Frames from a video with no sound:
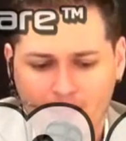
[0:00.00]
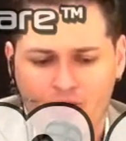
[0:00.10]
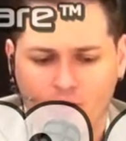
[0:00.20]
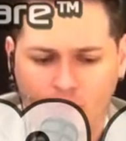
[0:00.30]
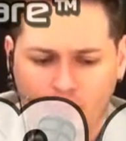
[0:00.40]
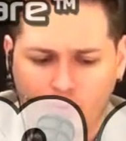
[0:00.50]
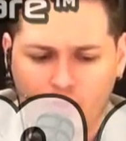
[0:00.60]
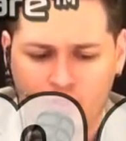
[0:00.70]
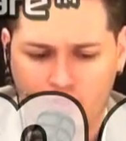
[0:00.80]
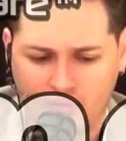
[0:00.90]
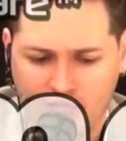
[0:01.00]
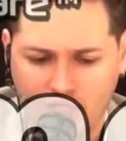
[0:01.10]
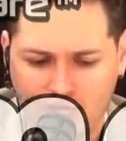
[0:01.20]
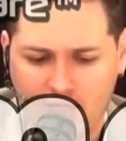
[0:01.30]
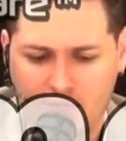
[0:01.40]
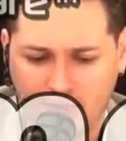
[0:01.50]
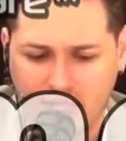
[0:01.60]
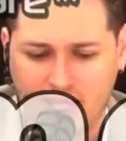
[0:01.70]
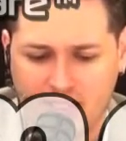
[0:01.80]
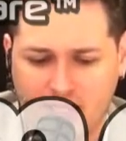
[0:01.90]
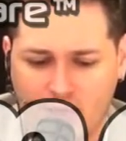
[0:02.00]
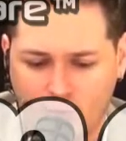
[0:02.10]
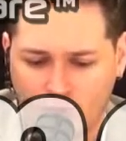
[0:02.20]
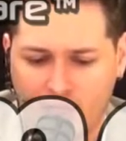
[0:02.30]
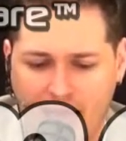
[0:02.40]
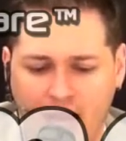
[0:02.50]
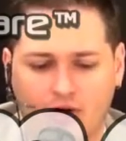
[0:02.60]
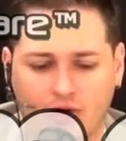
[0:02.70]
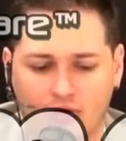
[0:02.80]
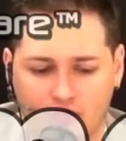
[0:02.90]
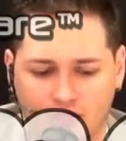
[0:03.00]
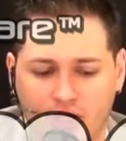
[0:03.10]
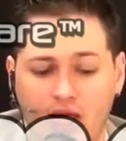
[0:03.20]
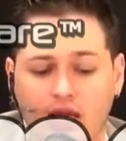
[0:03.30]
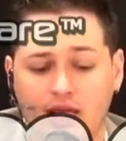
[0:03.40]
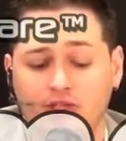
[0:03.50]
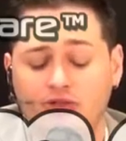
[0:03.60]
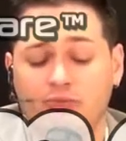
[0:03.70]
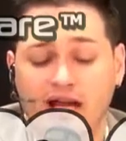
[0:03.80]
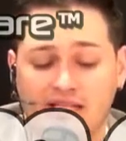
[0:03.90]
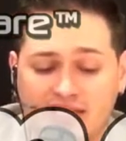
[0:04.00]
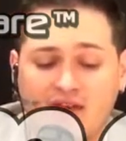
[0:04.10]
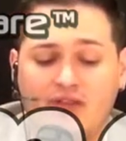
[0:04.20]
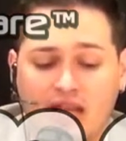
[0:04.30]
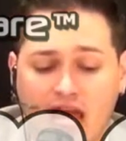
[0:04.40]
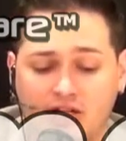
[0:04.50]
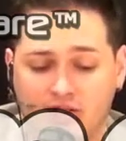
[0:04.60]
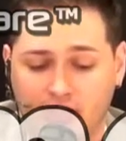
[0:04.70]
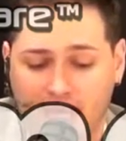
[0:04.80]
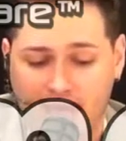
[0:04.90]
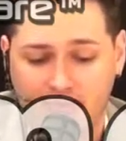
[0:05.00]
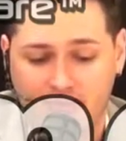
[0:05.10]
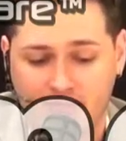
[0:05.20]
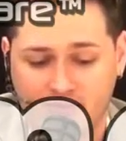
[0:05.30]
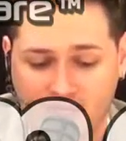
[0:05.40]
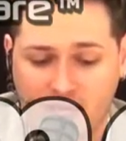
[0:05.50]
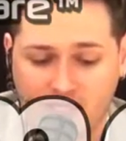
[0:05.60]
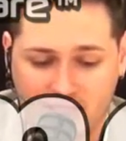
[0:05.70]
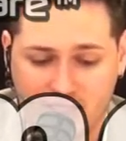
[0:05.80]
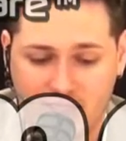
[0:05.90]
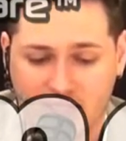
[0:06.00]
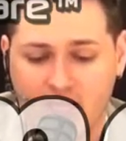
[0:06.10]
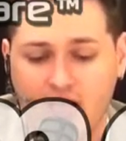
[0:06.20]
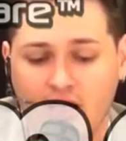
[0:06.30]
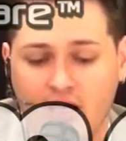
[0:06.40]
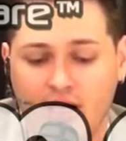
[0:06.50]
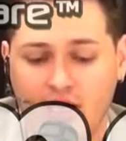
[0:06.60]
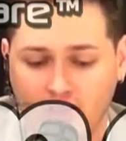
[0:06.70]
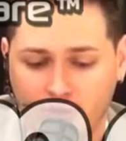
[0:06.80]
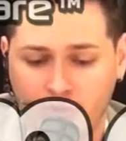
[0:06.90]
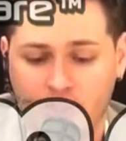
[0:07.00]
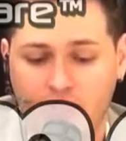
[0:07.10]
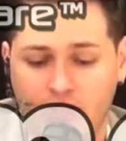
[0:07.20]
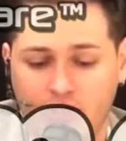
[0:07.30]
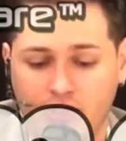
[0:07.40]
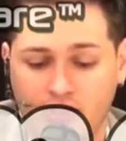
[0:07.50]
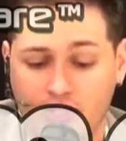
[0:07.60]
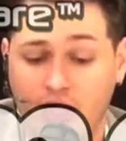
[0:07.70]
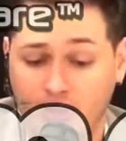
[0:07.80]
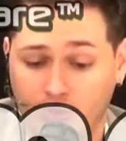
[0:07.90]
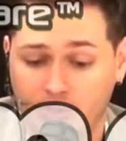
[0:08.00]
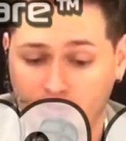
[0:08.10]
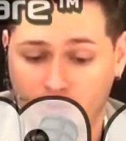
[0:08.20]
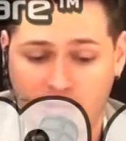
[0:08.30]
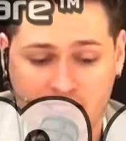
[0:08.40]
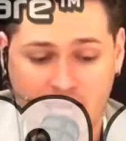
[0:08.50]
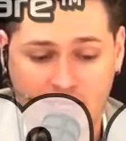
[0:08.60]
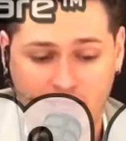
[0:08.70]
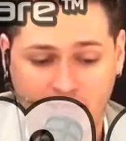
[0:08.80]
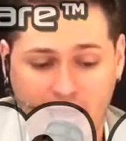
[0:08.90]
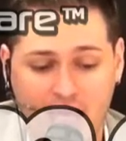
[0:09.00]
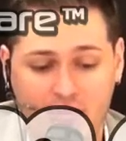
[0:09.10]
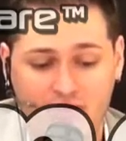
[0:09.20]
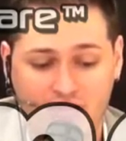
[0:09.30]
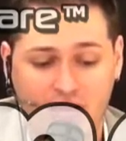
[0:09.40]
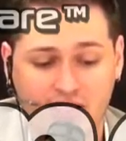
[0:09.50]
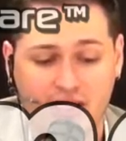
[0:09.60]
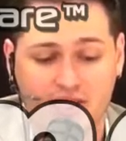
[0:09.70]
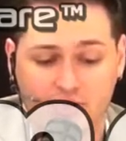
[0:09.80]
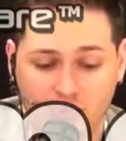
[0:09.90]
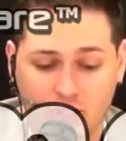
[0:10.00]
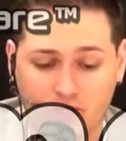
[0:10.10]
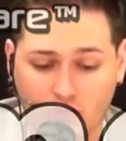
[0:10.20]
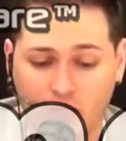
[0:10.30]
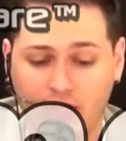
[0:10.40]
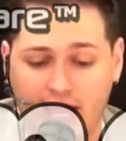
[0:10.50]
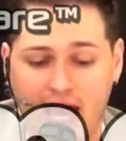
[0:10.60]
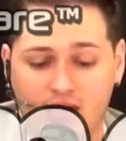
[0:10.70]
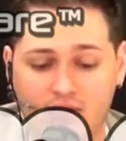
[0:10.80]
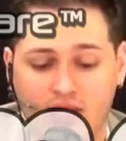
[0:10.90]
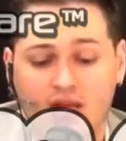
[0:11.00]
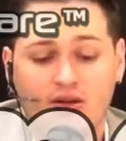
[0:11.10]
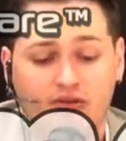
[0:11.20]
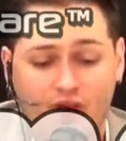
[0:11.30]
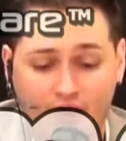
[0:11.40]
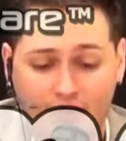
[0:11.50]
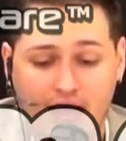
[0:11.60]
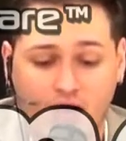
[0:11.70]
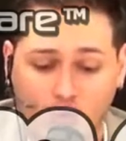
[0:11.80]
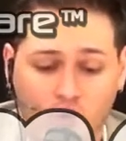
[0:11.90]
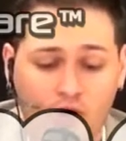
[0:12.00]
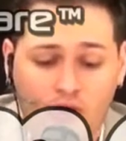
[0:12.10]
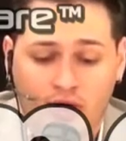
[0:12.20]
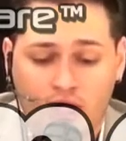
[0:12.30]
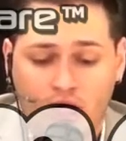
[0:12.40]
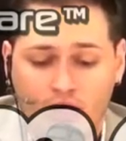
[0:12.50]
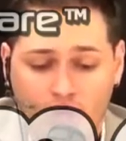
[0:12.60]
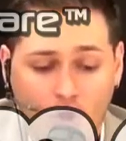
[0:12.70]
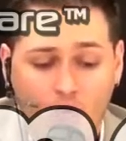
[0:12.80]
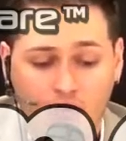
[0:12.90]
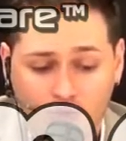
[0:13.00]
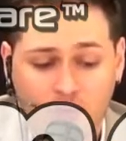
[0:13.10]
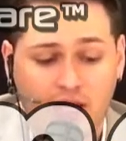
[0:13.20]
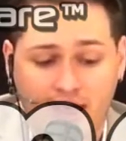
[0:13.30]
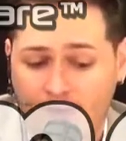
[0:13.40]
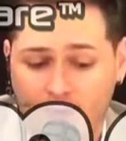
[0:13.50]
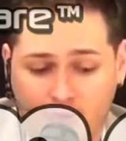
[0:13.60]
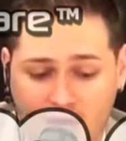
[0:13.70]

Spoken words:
the report Transgenic Plants and World Agriculture, issued by 7 national academies of sciences, included including the U.S. National Academy of Sciences and the British Royal Academy, found that, quote, no human health